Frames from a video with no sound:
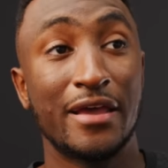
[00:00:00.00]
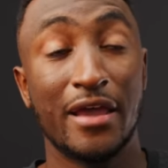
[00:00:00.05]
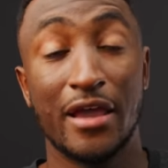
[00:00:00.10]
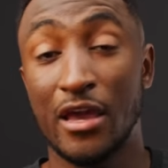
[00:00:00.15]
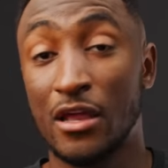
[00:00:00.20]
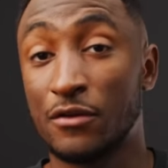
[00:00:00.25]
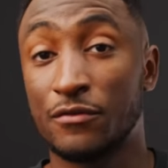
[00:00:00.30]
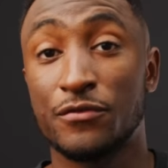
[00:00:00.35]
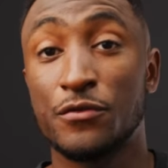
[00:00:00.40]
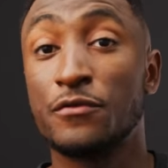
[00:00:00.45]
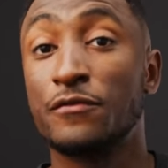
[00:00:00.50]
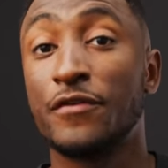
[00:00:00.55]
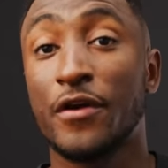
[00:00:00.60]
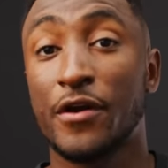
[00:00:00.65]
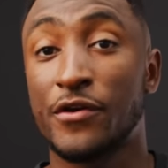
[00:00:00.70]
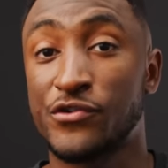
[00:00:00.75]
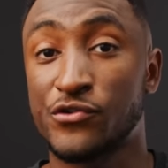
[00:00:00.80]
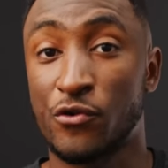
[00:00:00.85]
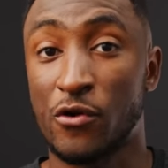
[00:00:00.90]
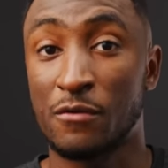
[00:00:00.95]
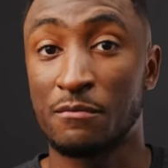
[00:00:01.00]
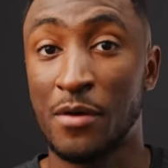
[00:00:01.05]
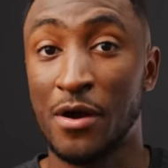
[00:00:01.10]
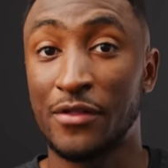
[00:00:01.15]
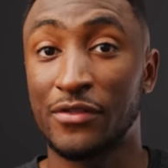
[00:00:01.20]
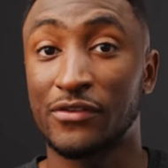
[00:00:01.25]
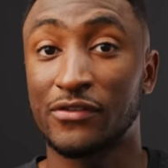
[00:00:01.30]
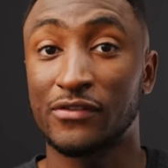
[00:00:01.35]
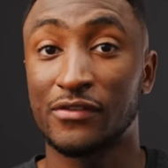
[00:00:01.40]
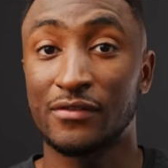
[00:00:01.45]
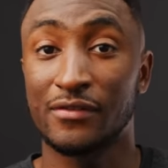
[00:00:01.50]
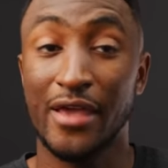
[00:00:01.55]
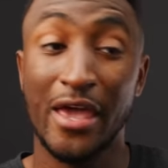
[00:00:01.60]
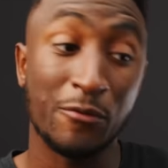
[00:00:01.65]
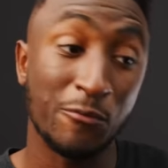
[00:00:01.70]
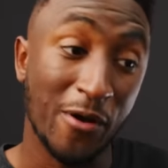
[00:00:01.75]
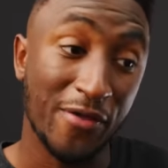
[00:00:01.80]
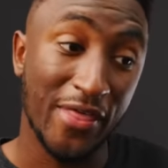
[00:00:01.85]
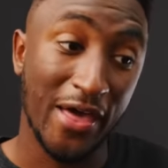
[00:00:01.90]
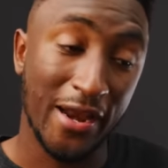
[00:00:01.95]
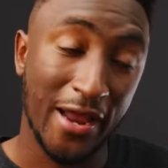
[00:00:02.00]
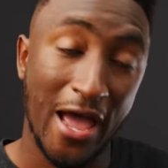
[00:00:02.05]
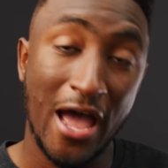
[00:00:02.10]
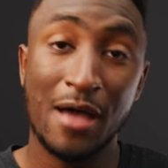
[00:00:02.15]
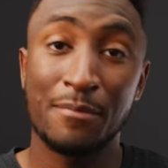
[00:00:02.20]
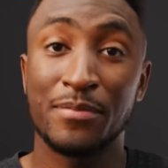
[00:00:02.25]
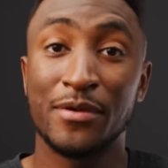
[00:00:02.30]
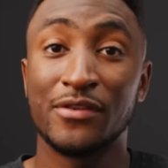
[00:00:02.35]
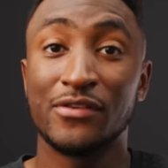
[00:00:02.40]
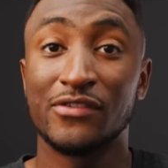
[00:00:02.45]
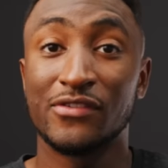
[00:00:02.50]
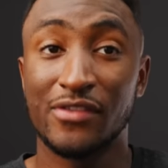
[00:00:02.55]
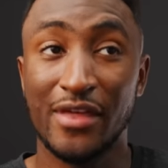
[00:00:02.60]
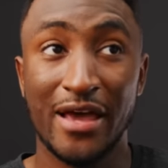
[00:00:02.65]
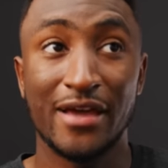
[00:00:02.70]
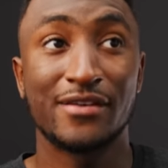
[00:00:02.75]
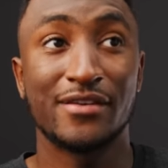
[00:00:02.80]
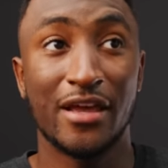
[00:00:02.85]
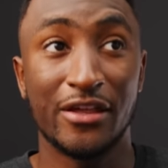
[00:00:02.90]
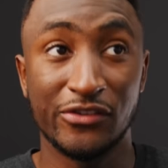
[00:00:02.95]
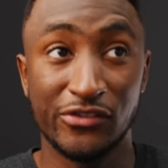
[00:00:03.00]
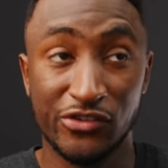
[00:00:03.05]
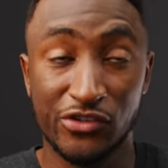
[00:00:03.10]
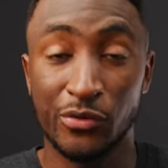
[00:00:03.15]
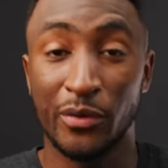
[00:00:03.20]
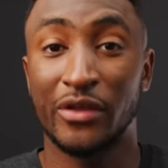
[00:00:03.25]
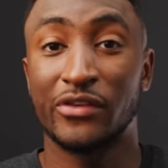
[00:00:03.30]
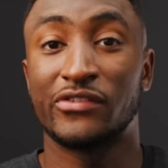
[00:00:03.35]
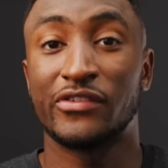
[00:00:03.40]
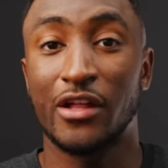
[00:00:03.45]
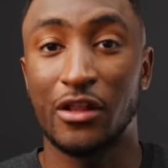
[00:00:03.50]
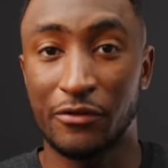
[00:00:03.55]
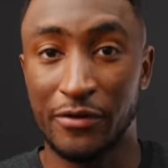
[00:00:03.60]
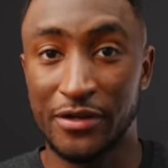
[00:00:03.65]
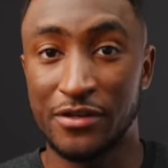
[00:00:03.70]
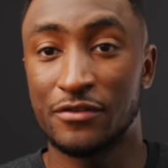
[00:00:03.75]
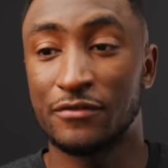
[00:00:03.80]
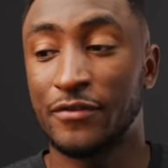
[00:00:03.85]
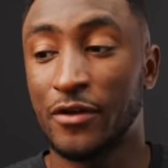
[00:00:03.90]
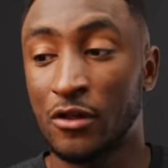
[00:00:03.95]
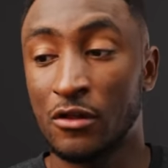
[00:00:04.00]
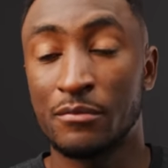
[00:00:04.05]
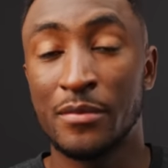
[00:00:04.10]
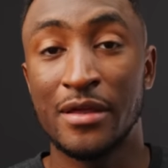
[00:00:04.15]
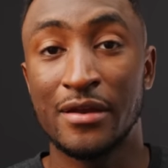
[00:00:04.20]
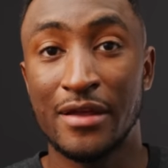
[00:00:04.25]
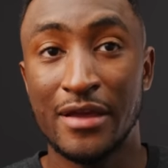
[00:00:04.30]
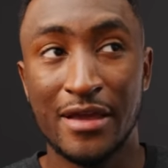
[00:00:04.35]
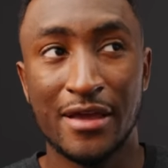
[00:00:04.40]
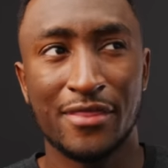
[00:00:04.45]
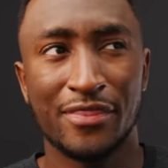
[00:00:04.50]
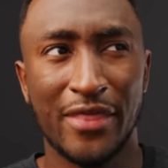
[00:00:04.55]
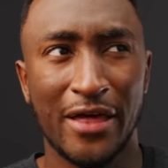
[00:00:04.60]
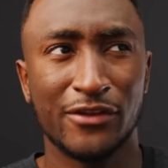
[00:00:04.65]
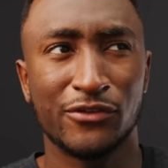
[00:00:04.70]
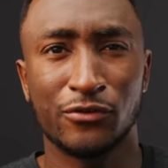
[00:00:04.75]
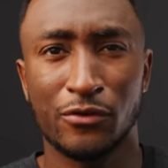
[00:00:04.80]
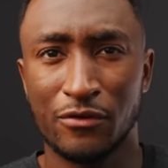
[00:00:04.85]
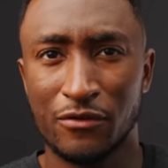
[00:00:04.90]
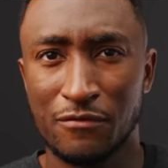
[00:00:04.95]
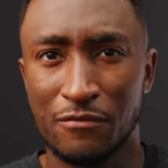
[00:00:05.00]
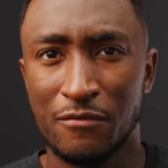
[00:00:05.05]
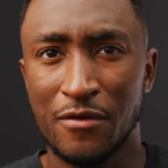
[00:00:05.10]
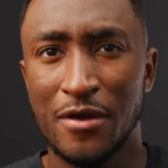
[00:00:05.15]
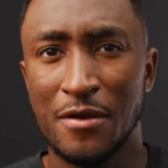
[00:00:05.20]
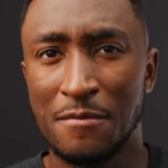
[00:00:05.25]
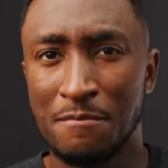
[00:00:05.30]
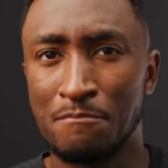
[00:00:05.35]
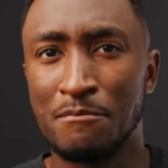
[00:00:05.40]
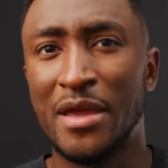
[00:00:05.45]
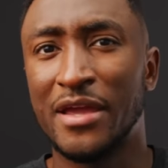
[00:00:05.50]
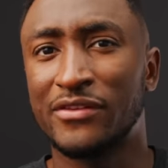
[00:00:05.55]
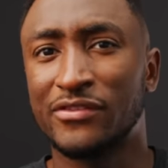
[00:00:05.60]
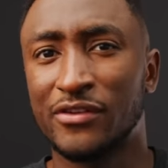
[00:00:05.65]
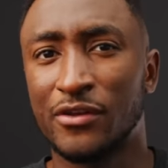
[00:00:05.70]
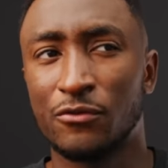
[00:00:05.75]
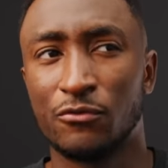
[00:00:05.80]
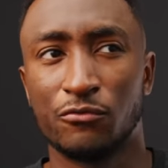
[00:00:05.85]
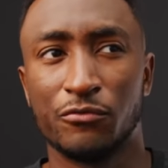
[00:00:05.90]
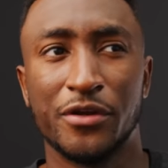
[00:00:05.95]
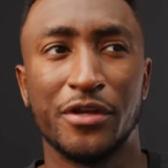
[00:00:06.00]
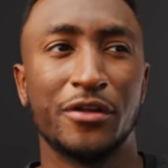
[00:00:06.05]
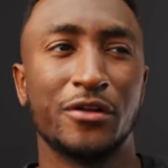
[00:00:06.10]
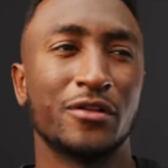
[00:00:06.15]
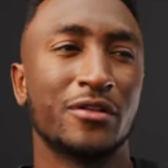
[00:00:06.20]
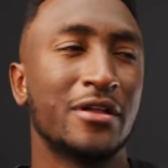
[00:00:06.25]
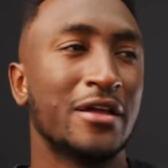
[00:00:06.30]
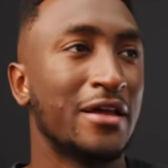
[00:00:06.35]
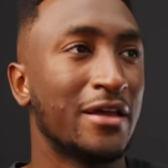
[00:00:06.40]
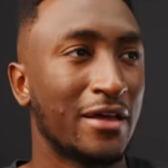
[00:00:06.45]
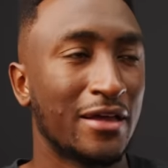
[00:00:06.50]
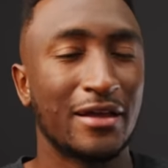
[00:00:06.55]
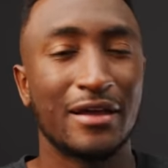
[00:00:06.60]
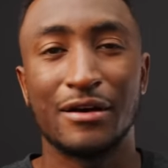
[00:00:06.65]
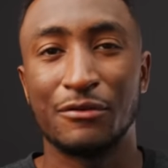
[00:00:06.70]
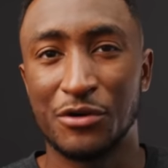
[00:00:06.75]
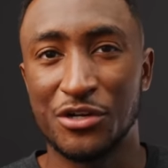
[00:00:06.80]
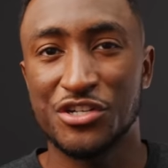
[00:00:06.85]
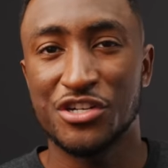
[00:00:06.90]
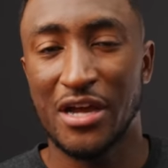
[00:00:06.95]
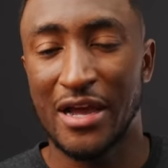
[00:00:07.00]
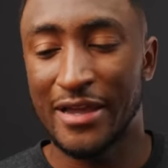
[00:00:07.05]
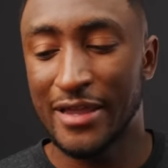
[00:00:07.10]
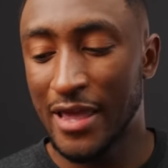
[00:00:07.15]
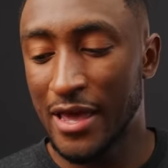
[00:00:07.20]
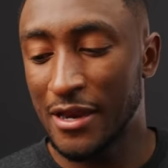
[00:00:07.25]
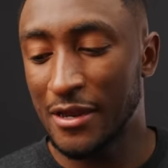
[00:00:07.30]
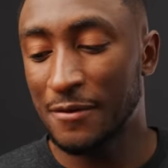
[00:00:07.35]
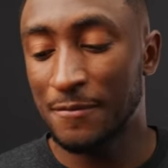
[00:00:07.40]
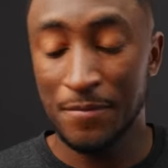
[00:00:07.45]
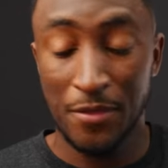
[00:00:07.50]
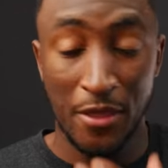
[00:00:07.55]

in a few very short months. And when that happens, that tends to accelerate development. That sort of makes it real, which I get it.